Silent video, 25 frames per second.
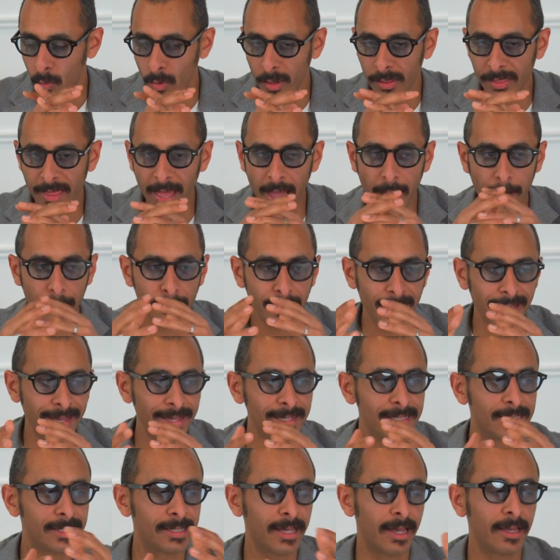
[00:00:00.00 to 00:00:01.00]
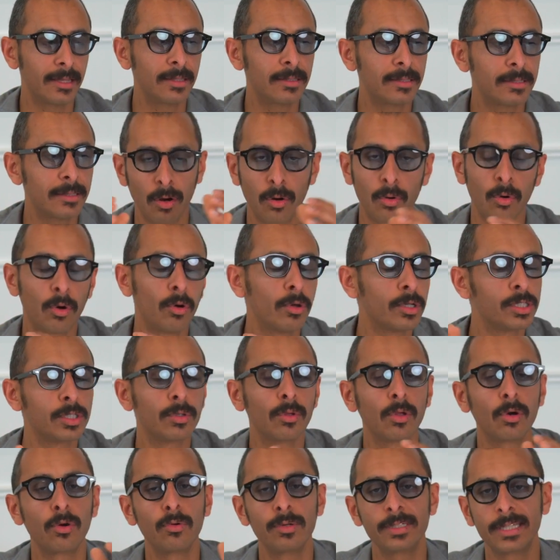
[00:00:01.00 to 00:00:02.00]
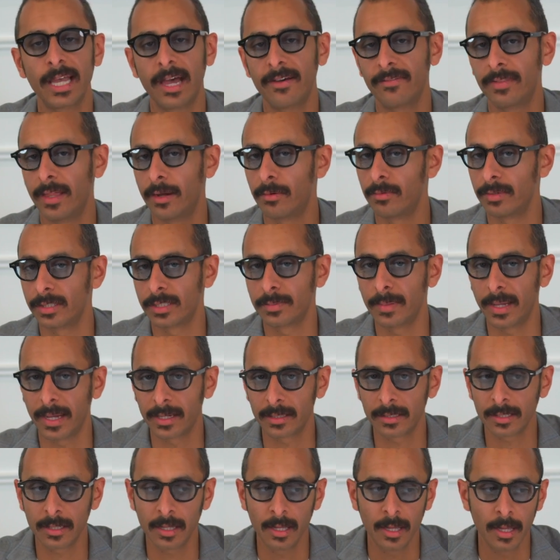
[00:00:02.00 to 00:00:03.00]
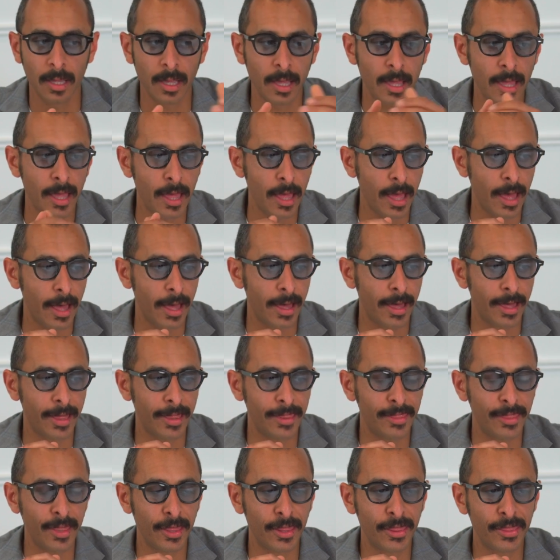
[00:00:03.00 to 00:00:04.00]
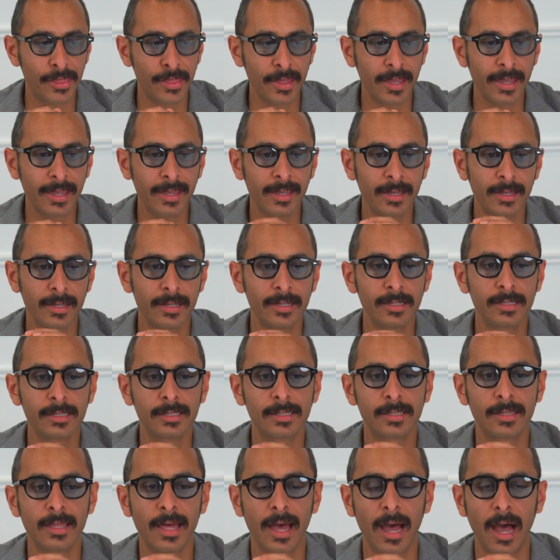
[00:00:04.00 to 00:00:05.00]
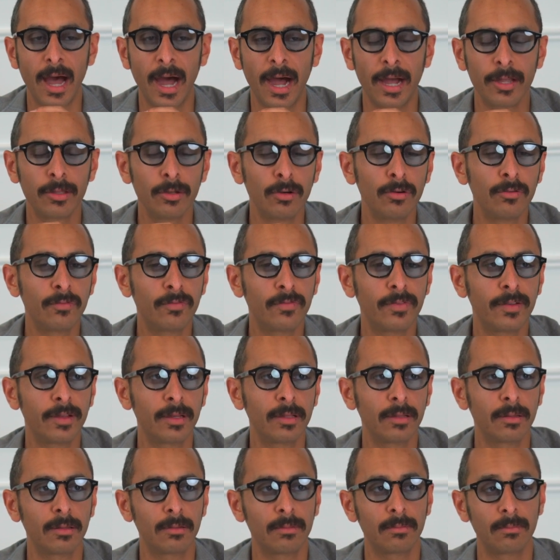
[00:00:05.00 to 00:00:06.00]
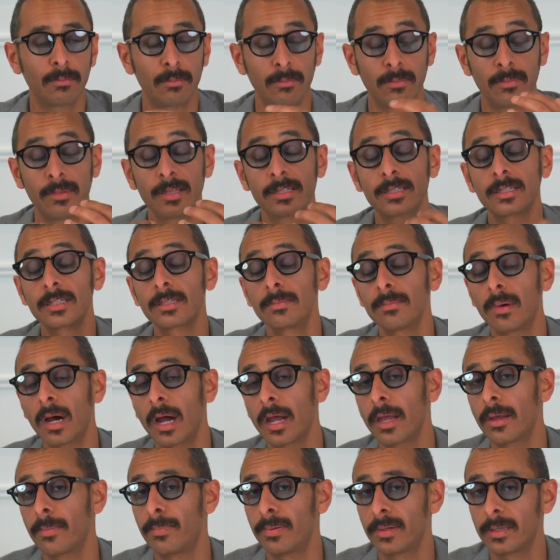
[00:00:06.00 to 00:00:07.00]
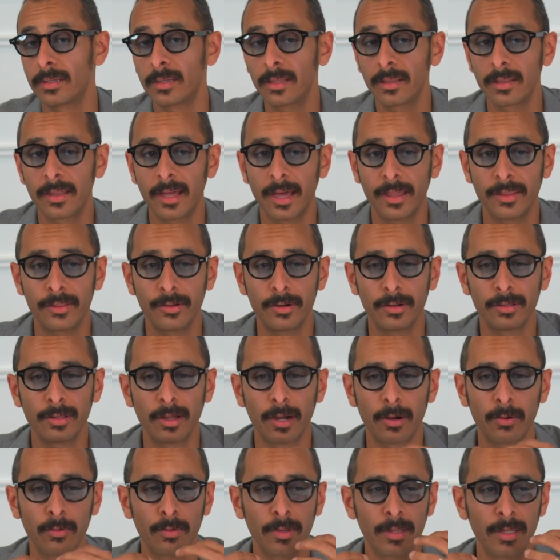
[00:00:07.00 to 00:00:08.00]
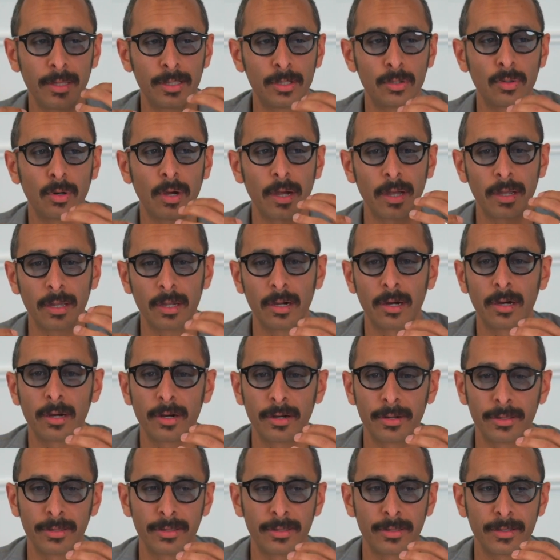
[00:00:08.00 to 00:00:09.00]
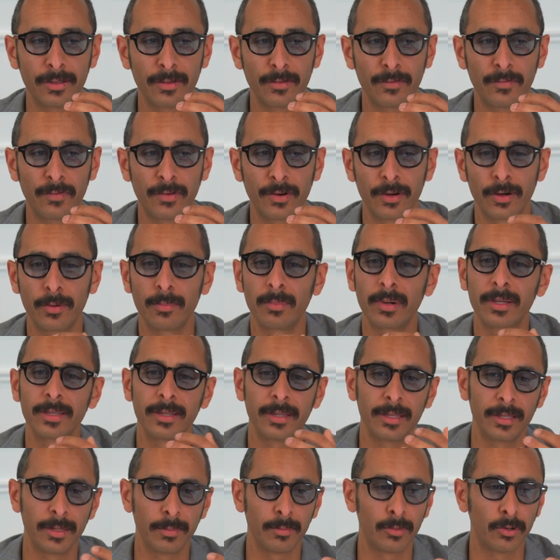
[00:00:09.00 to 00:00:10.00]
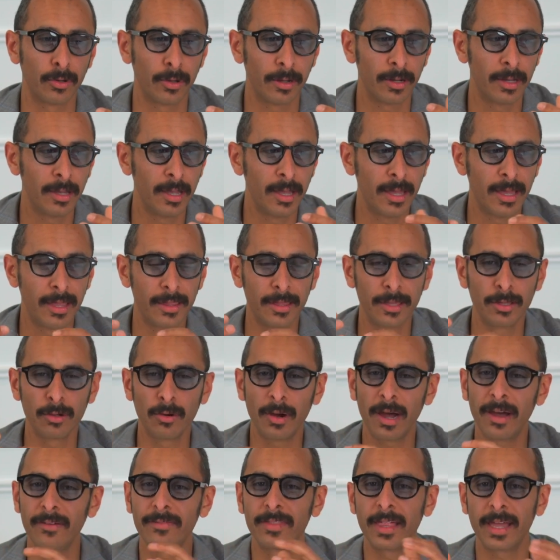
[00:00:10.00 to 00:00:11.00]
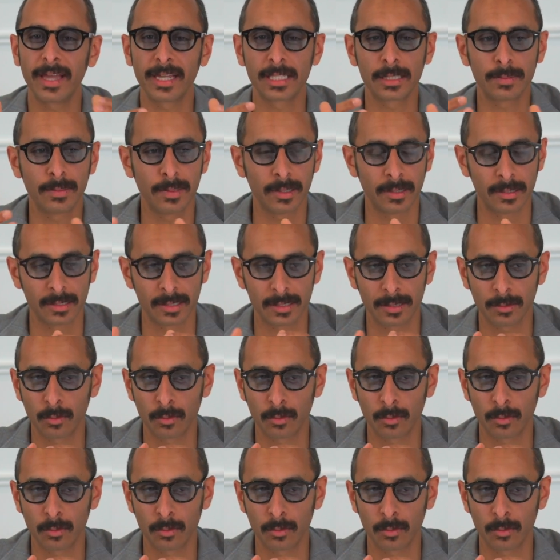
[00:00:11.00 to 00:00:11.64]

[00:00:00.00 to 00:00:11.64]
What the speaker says: With that being said, Rolex will always have that respect. The thing is that I don't feel, this is my opinion, that they're not really trying hard for your money anymore. They don't have that experience.